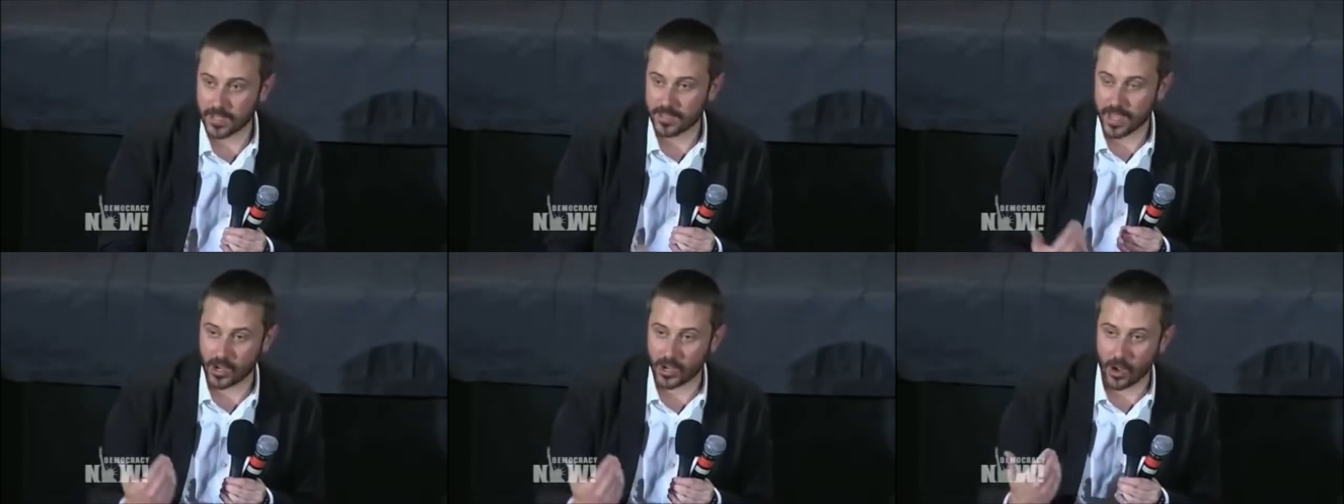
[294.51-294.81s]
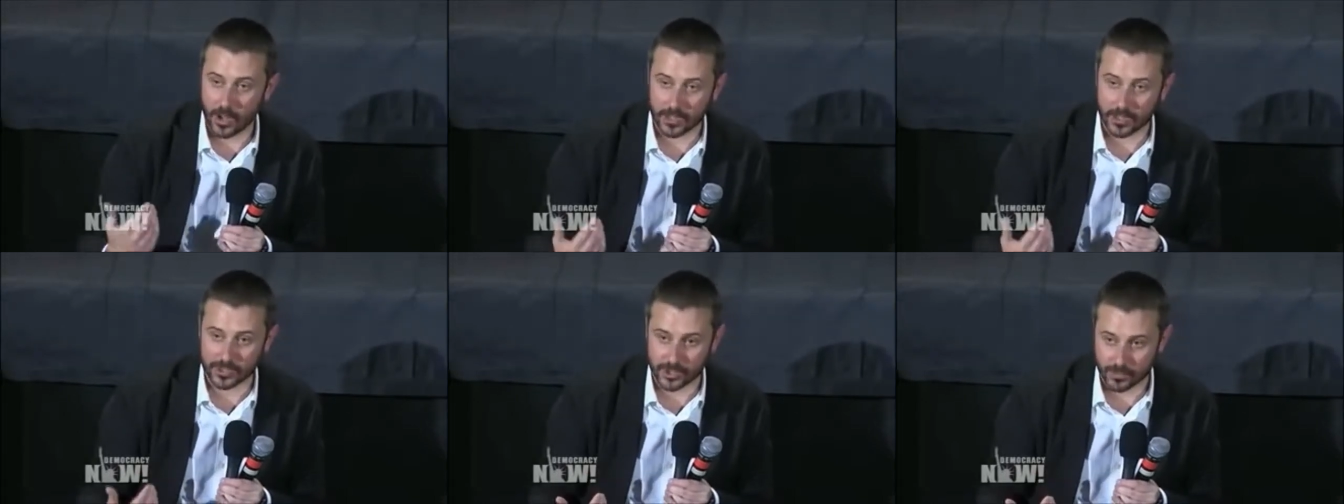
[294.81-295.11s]
They
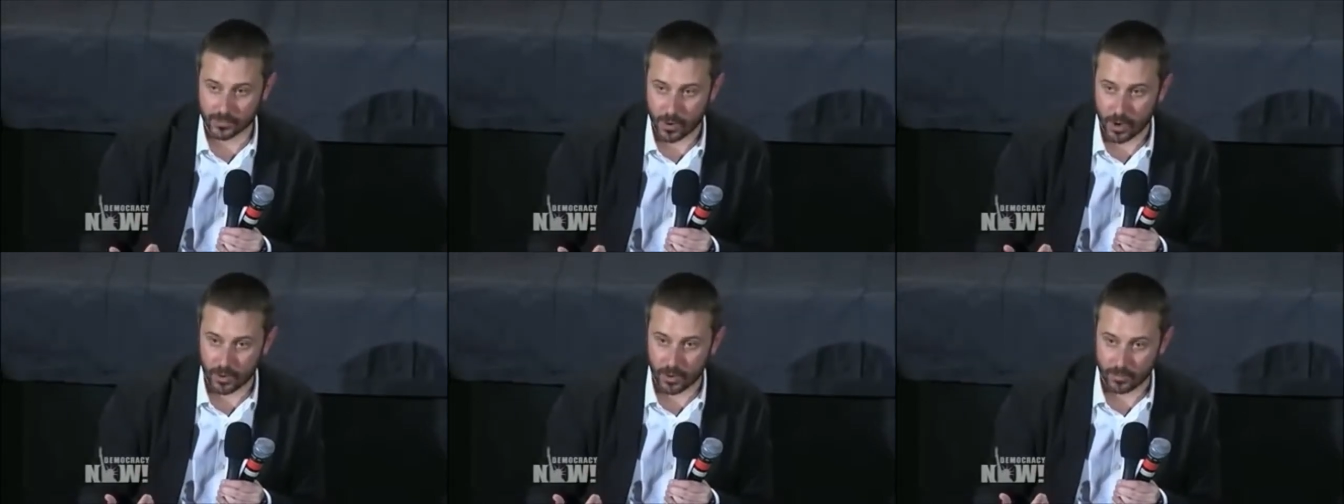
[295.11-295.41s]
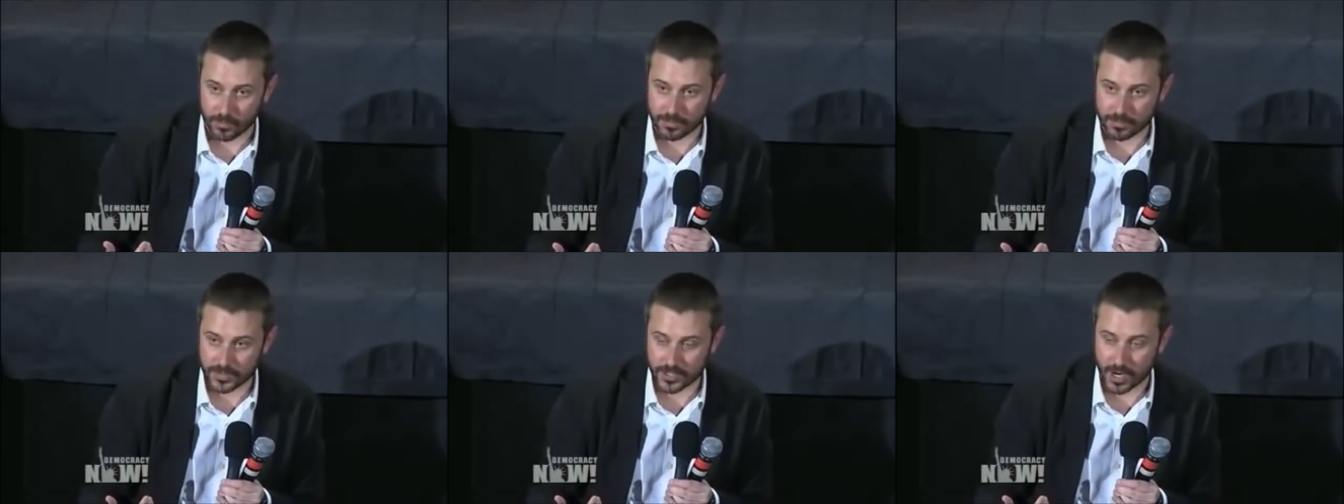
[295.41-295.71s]
called
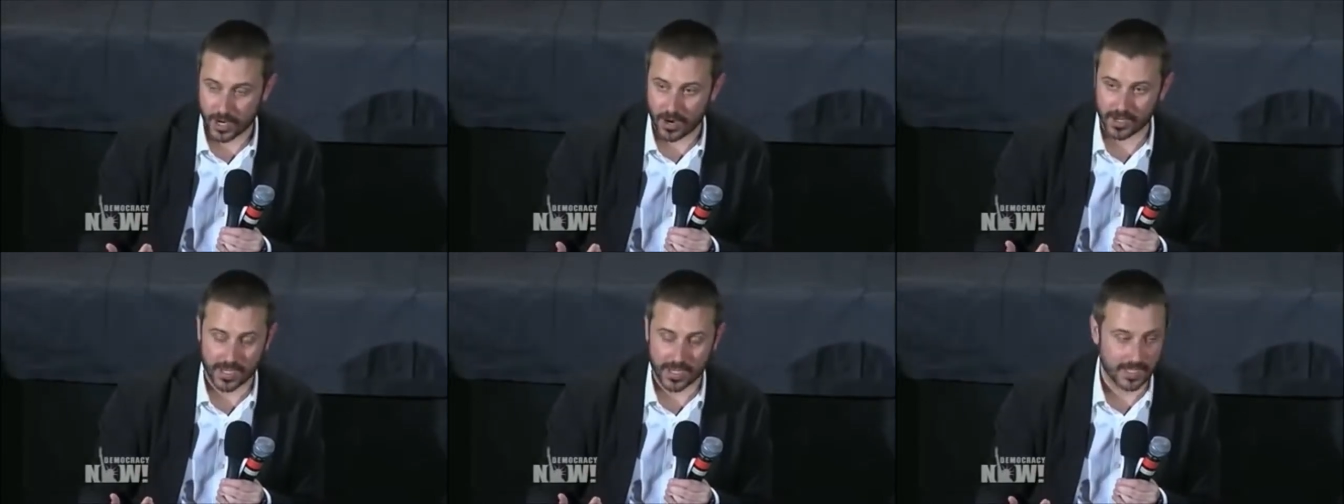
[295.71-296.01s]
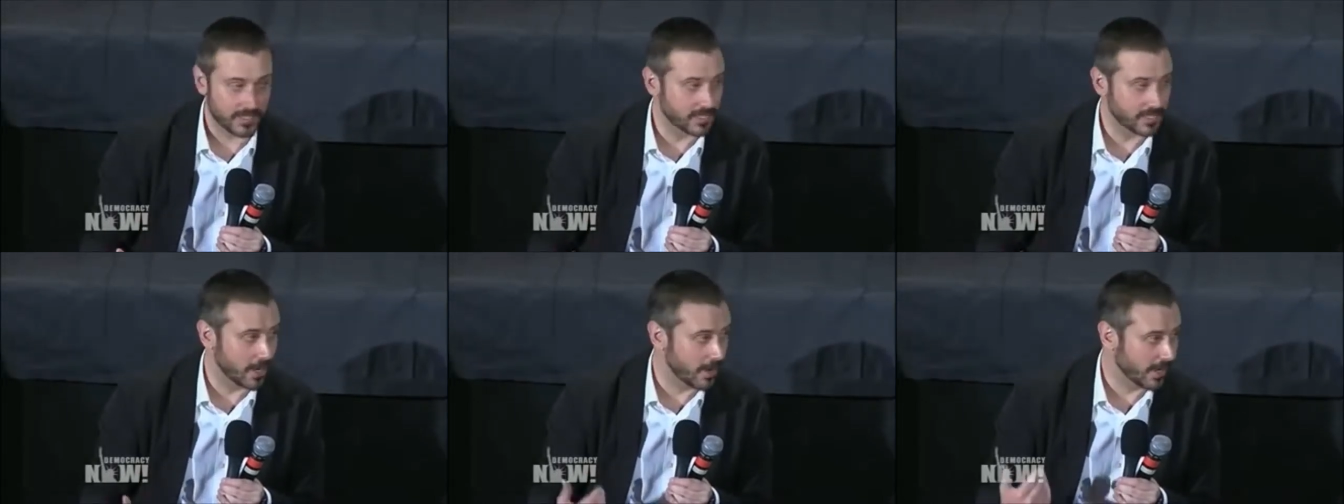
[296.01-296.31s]
Jerome
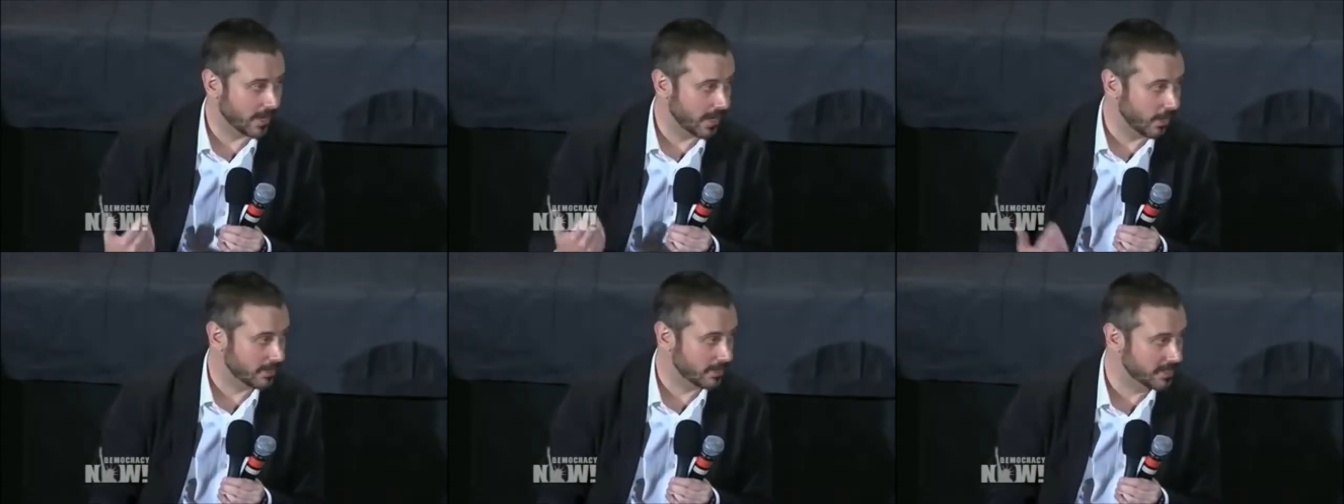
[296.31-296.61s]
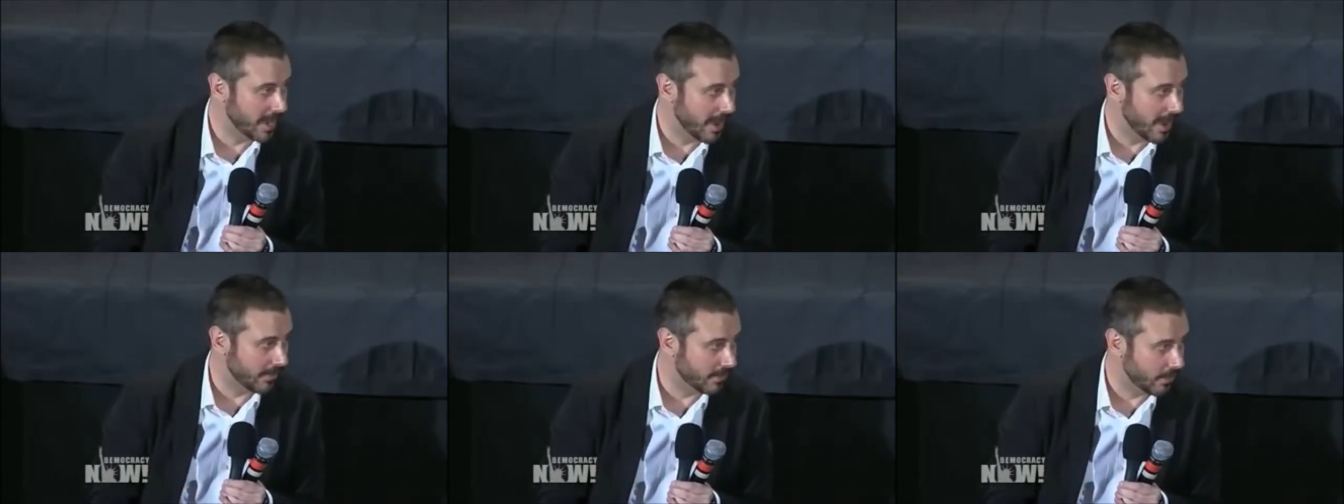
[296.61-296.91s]
Starkey. Starkey
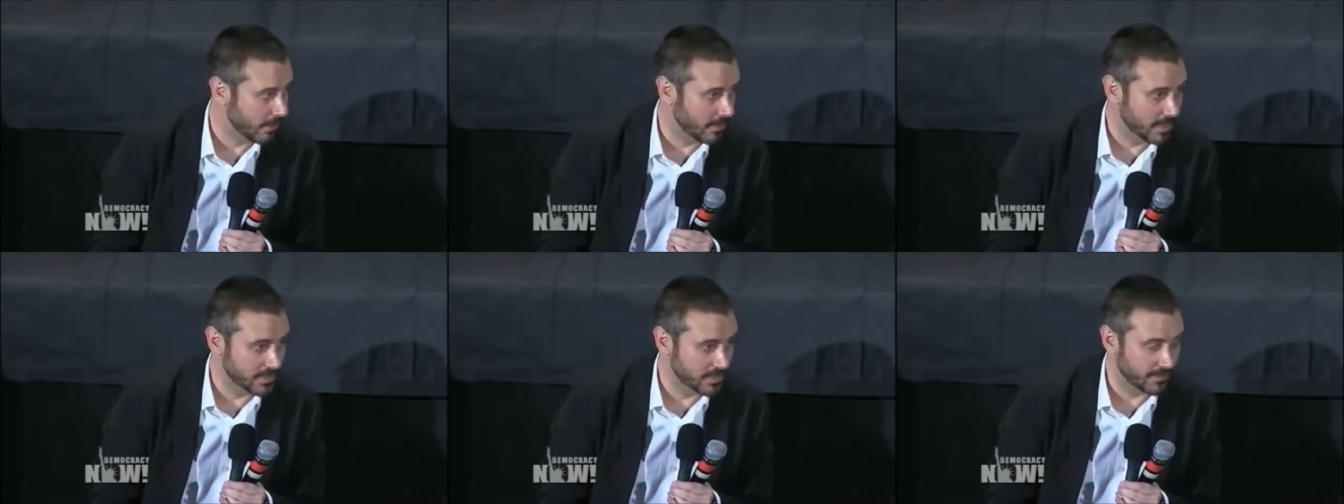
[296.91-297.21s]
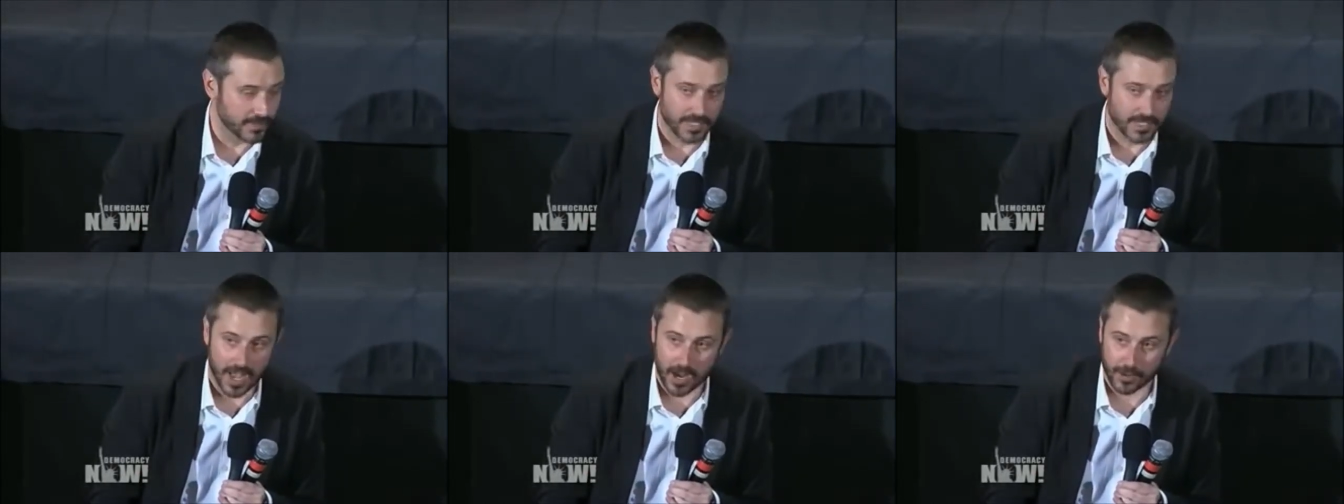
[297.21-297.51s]
goes down there with his
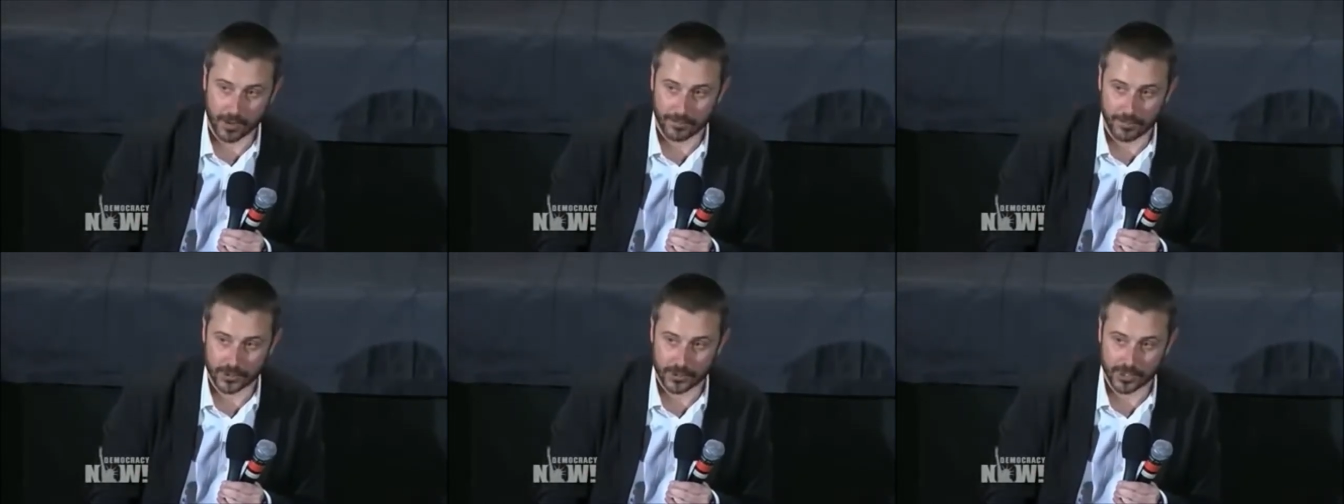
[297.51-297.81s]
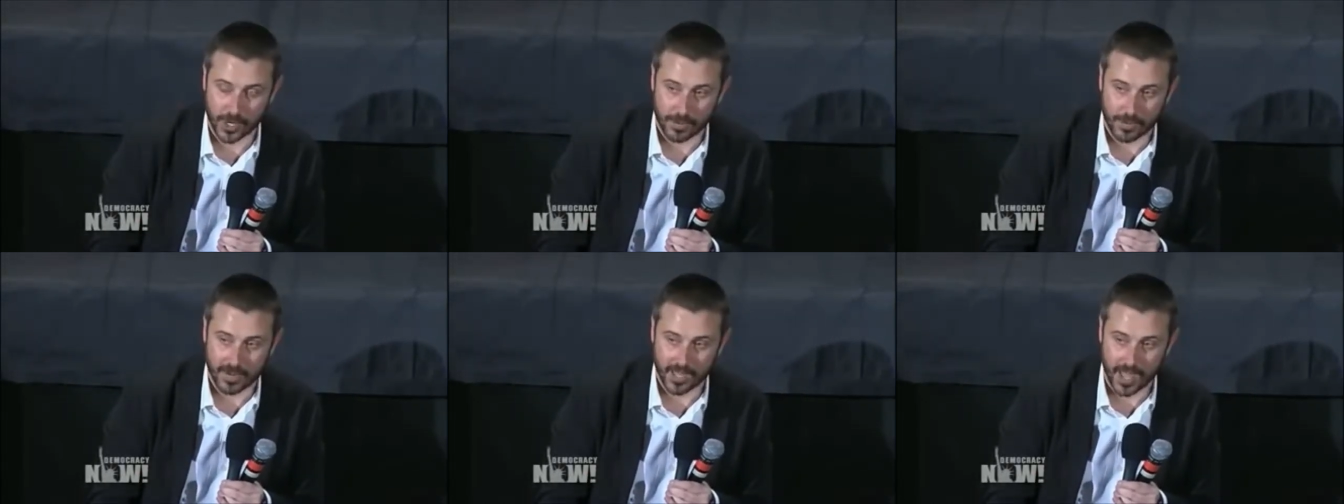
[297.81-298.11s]
photographer,
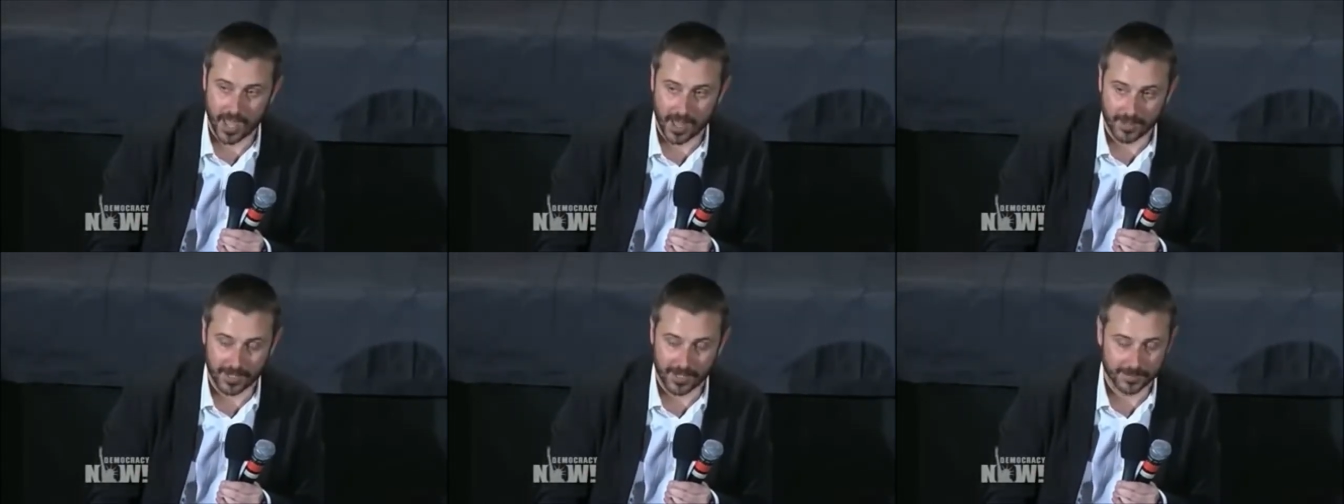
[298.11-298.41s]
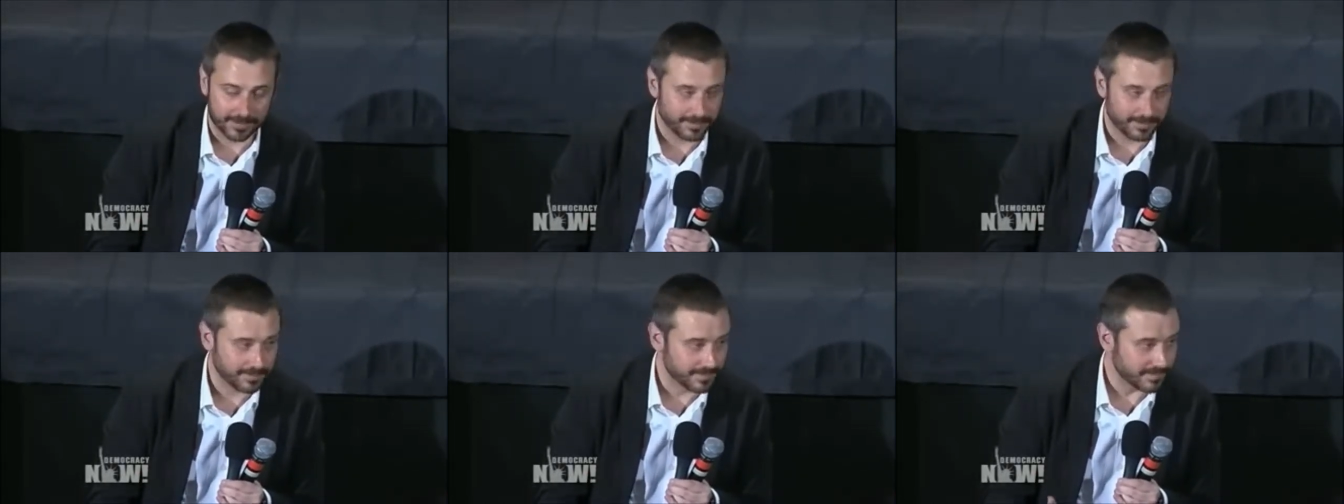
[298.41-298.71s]
Jeremy
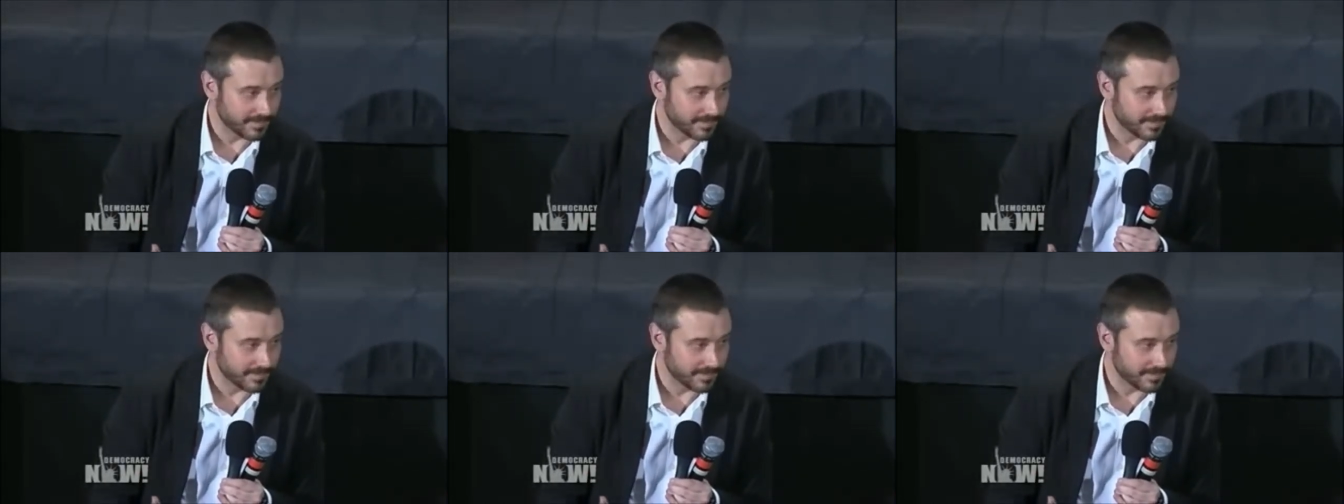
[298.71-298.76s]
Kelly